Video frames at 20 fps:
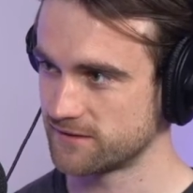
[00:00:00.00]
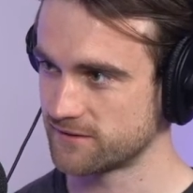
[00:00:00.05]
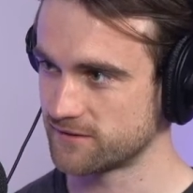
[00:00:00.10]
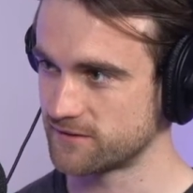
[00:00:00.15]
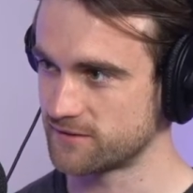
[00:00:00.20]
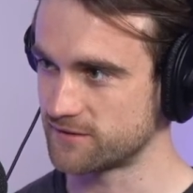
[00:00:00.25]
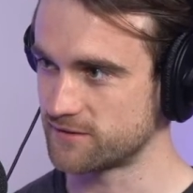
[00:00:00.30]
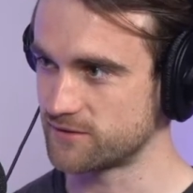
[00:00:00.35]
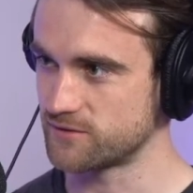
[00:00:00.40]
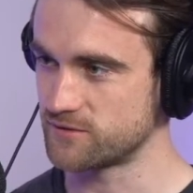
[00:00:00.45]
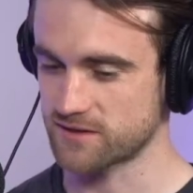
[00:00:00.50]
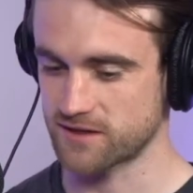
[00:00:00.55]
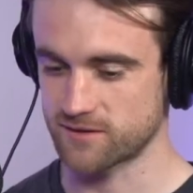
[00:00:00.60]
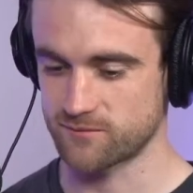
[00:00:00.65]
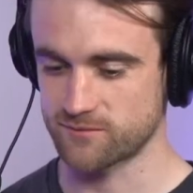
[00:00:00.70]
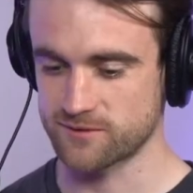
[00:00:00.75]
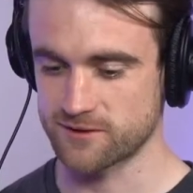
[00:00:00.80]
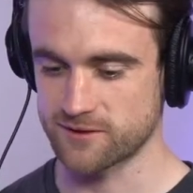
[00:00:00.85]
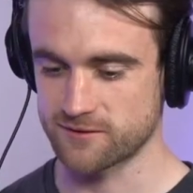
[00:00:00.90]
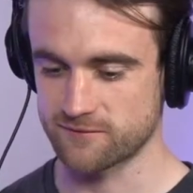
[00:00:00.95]
The news
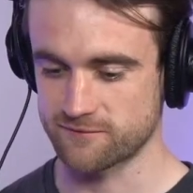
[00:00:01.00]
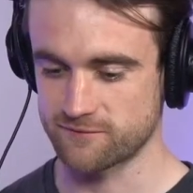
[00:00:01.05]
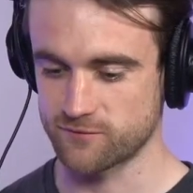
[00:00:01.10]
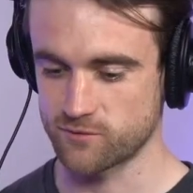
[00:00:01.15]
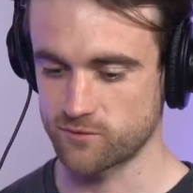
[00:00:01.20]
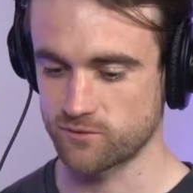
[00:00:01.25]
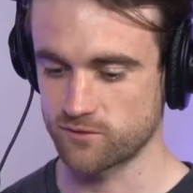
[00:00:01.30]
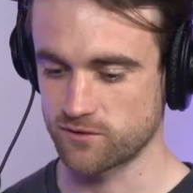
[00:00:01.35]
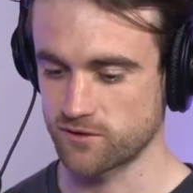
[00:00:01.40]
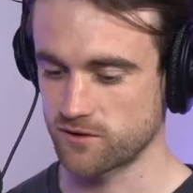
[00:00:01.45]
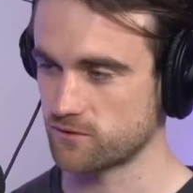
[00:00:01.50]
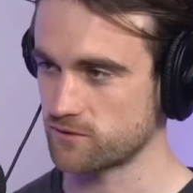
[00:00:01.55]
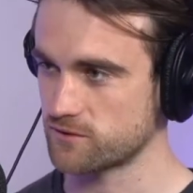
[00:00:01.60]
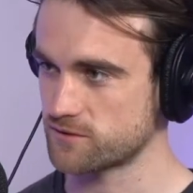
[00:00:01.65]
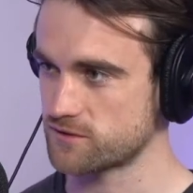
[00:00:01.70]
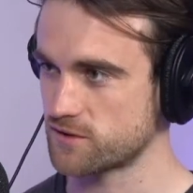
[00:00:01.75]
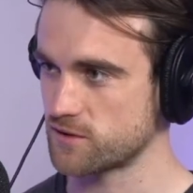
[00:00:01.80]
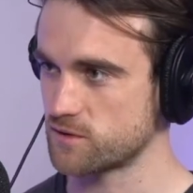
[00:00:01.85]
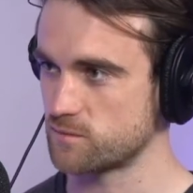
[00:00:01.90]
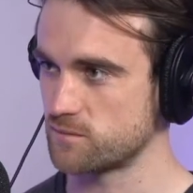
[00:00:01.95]
update for
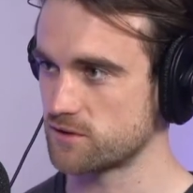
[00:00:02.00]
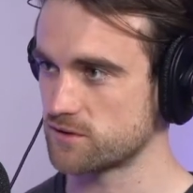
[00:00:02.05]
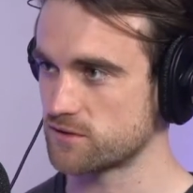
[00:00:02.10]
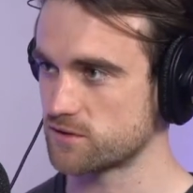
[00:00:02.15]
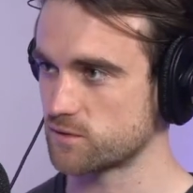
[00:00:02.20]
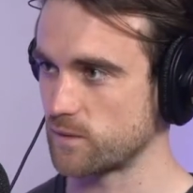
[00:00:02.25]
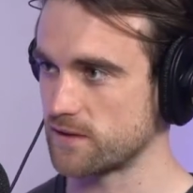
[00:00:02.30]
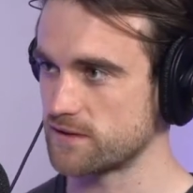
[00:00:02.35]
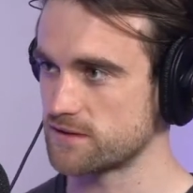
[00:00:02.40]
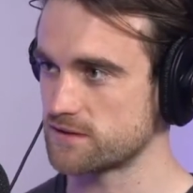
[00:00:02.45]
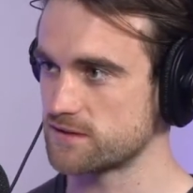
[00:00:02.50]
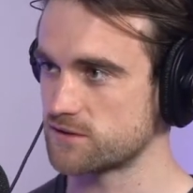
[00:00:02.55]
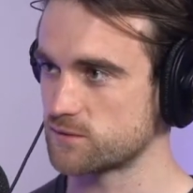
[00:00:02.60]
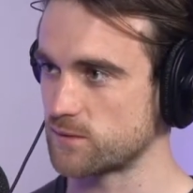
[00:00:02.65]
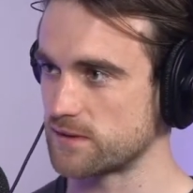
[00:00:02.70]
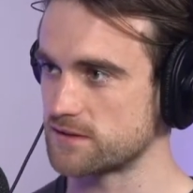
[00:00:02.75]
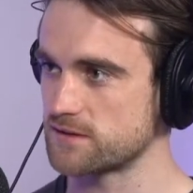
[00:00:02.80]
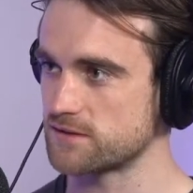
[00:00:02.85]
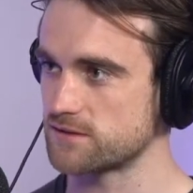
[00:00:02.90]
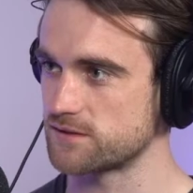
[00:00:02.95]
October
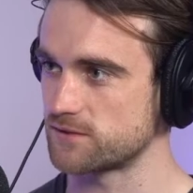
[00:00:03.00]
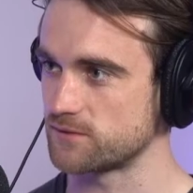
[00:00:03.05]
2022.